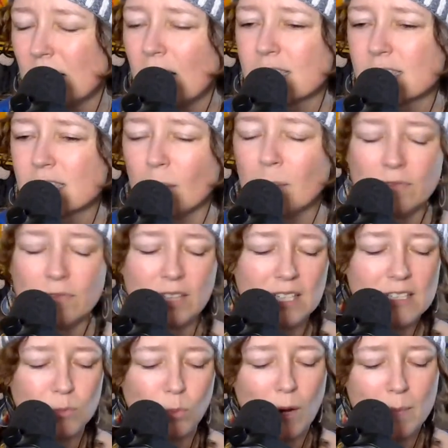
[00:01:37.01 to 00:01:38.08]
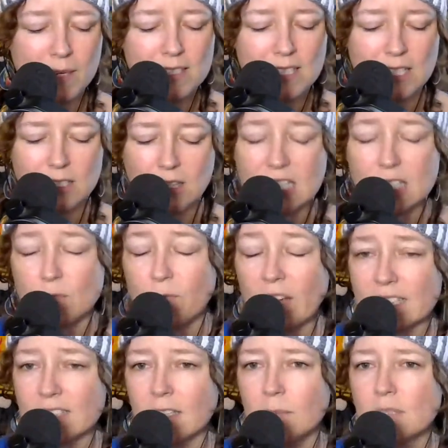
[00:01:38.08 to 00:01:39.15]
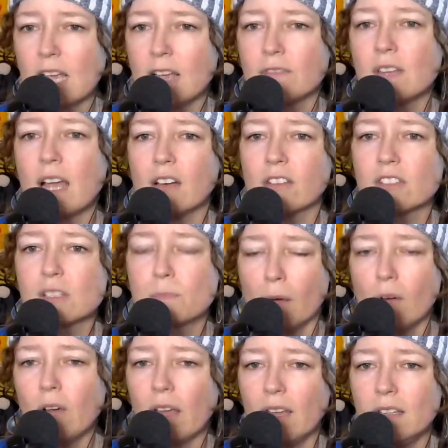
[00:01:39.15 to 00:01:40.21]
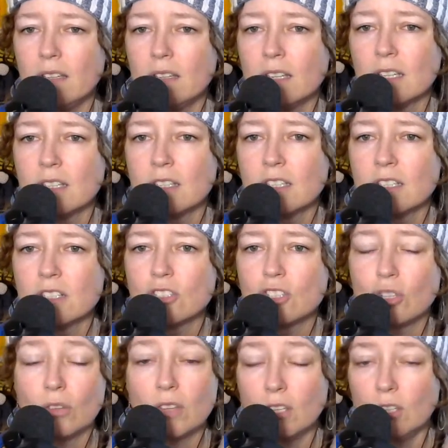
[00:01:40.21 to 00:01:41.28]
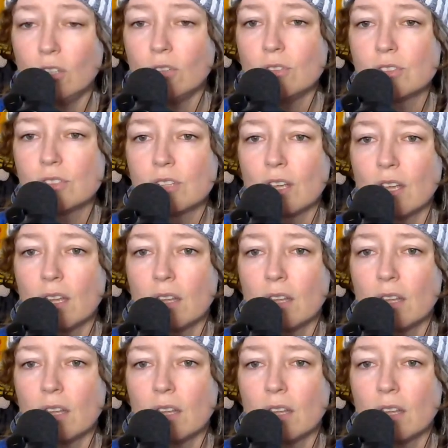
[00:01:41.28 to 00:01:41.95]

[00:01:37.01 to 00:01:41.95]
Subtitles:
Some of these women, these victims, have now spoken to the news,